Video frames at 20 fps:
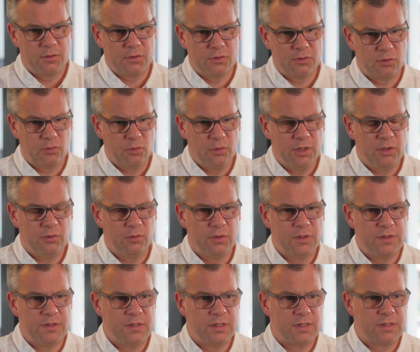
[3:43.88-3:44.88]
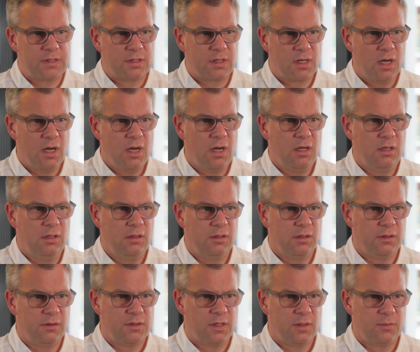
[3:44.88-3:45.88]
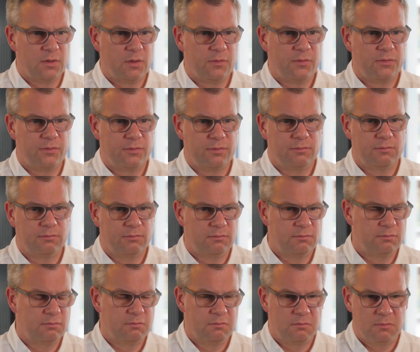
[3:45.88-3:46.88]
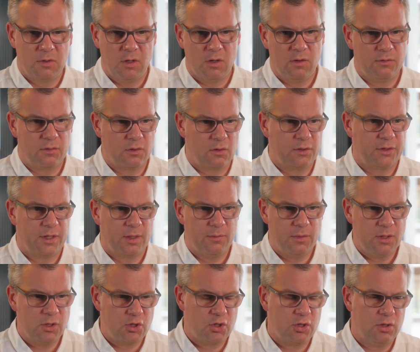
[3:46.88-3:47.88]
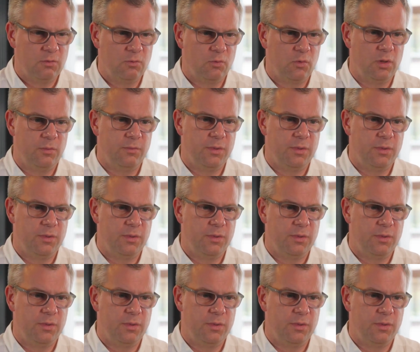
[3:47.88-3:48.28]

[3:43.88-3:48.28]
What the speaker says: So the 2026 car, in terms of overall dimension, will